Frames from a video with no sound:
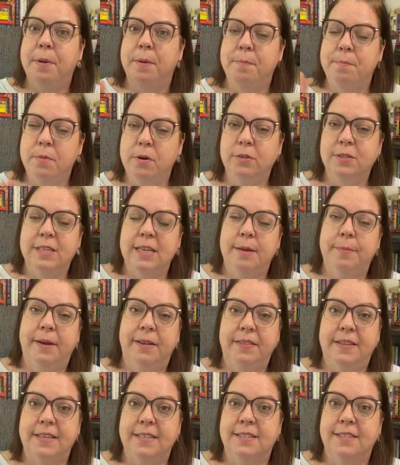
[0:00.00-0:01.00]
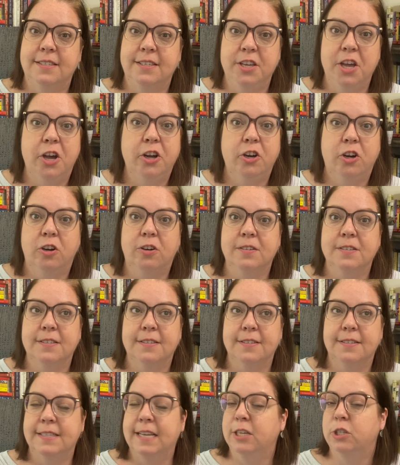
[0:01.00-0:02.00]
but mostly about this young
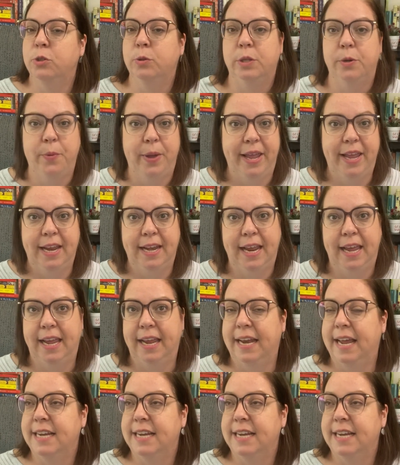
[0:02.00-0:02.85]
girl's sexual awakening.